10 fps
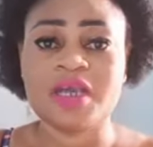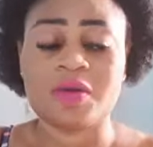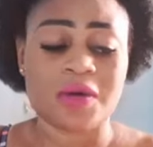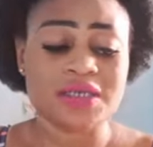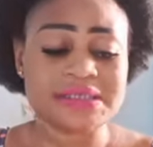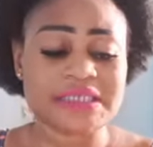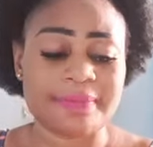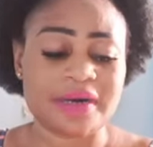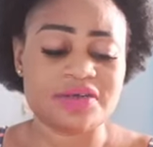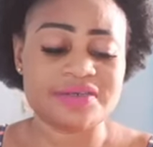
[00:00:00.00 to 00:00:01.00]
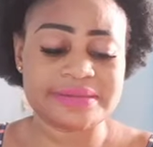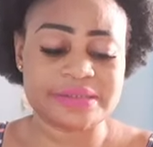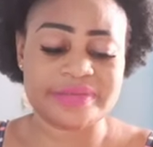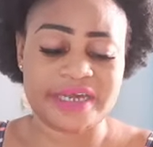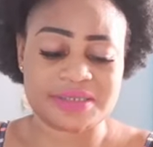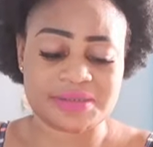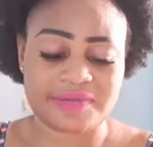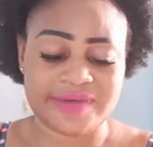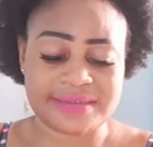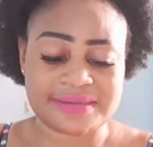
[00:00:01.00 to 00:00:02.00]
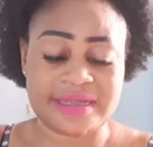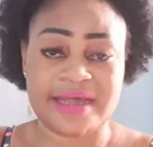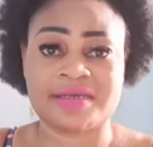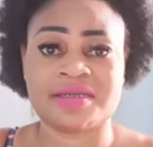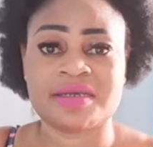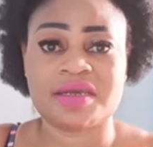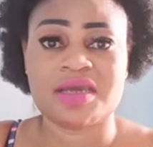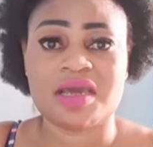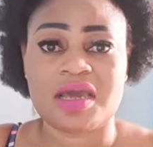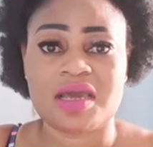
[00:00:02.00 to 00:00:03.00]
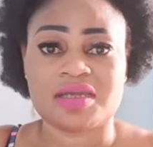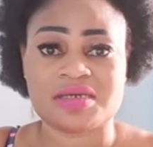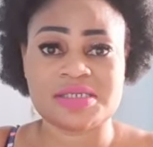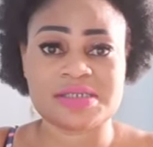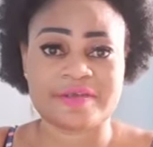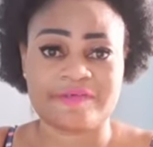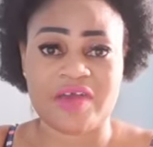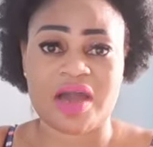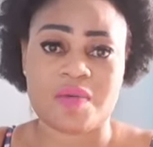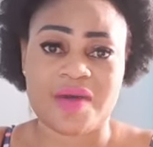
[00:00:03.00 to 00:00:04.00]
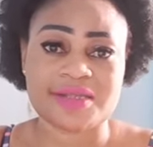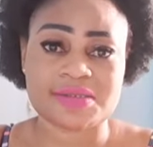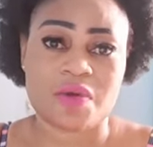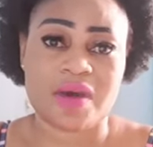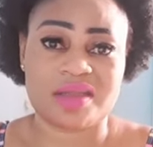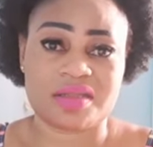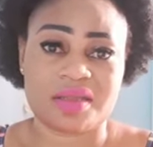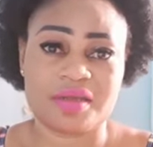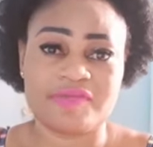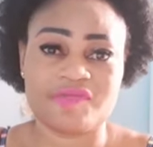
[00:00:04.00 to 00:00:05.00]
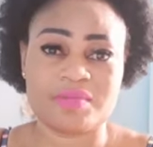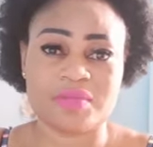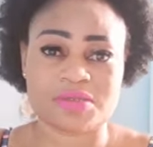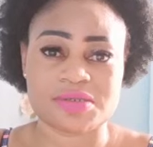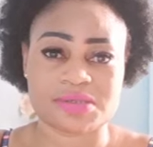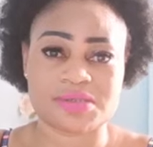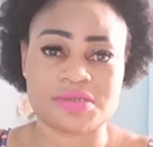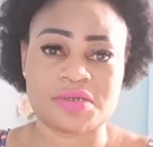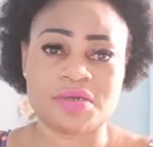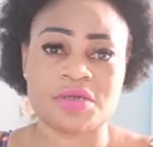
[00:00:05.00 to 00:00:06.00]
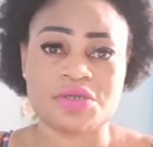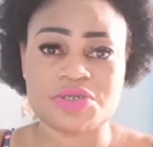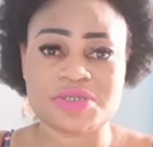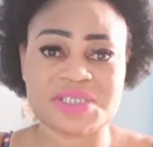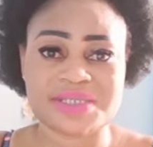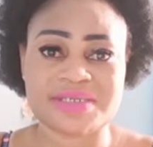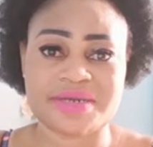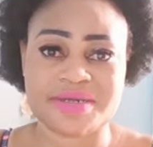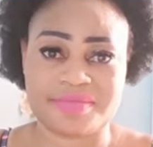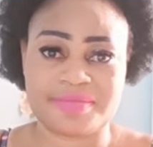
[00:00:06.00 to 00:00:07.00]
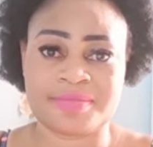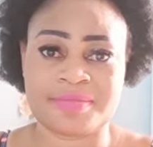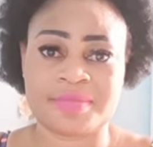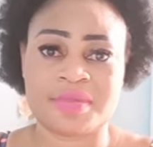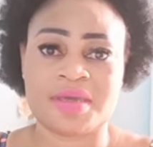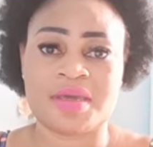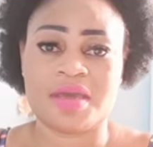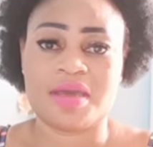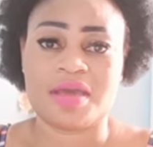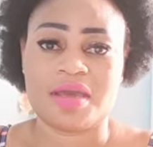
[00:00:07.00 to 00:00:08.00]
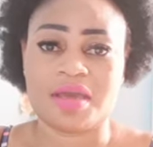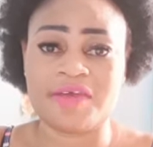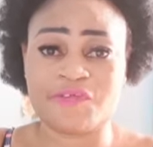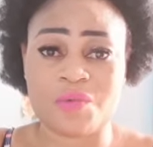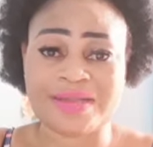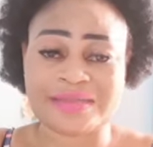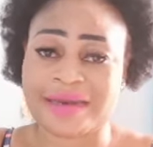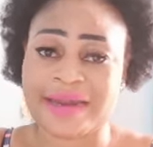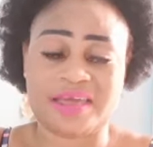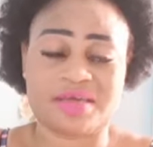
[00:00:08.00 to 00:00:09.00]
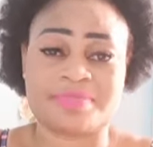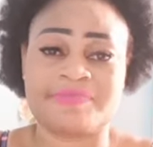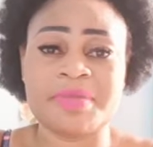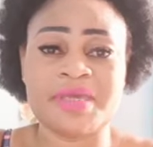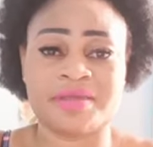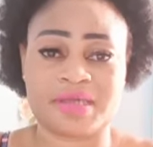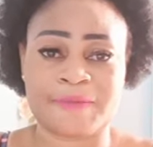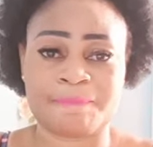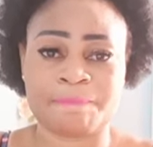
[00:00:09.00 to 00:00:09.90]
One thing about this cream I discovered is that this fair and white, so white, if you must use this cream, if you want, like me,